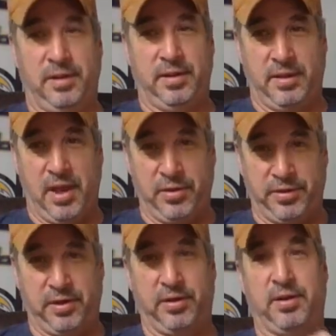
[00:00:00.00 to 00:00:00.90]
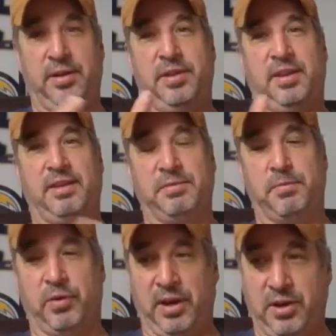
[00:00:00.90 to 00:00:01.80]
healthier, gives them
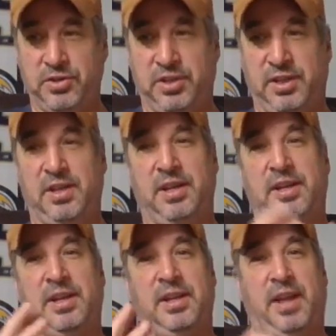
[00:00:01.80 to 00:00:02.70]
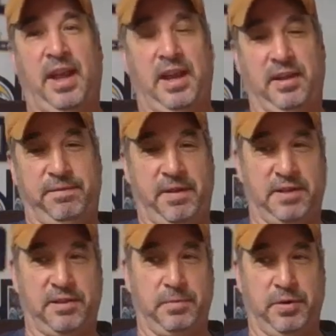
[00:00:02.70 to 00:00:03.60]
more energy, and it can affect
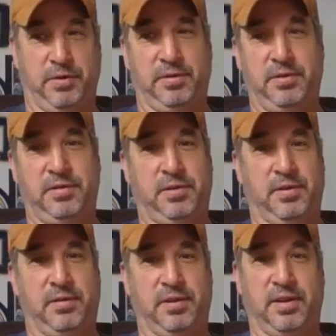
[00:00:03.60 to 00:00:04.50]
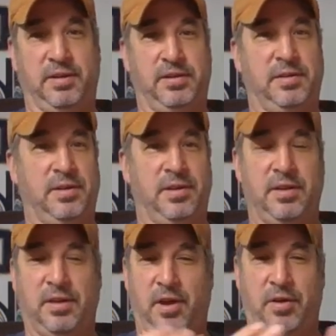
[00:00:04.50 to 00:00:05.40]
their mood. Again,
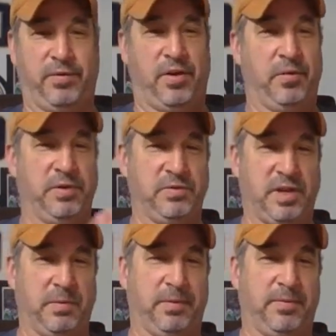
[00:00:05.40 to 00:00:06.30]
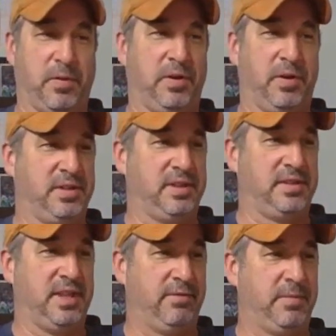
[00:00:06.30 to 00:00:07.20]
for all the reasons I talked about before, is
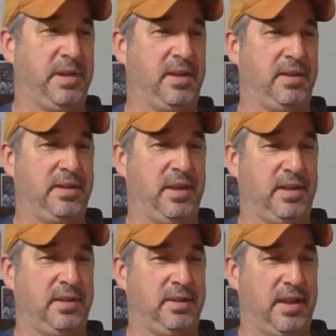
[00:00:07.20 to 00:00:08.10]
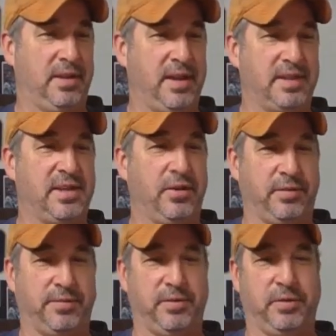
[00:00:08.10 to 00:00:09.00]
give them that nice healthy
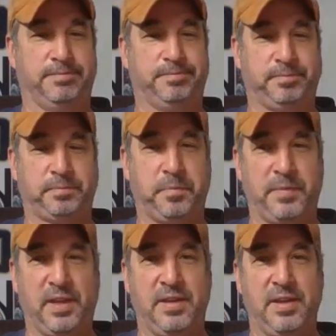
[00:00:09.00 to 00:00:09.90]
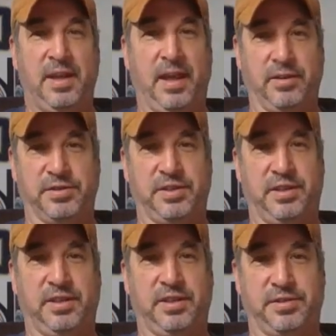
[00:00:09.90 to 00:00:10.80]
food, and you'll see the